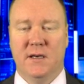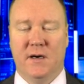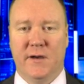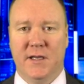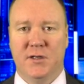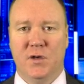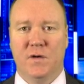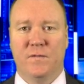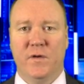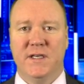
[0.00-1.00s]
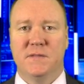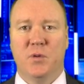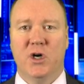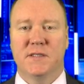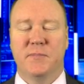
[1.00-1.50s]
I'll get to your free
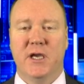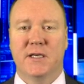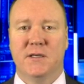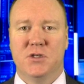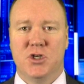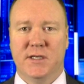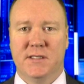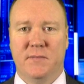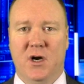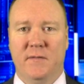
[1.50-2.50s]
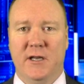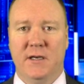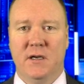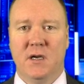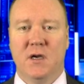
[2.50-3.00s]
sports pick in just a
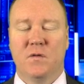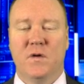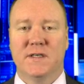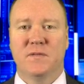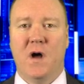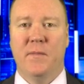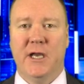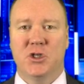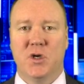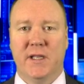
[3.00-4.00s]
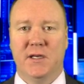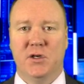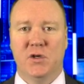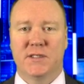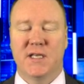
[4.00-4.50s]
moment. First of all, make sure that you
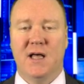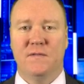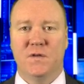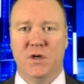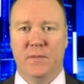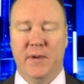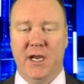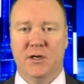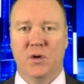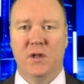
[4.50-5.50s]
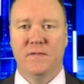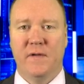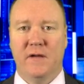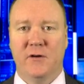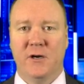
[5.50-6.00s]
do yourself and your bankroll a
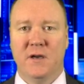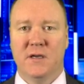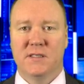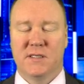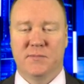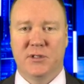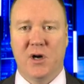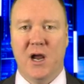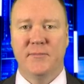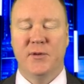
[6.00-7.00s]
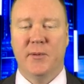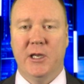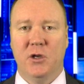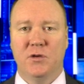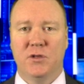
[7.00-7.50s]
favor. Subscribe to my
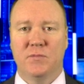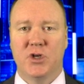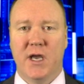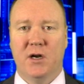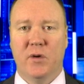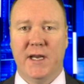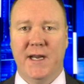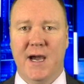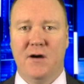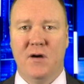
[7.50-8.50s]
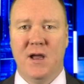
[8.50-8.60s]
YouTube channel right now.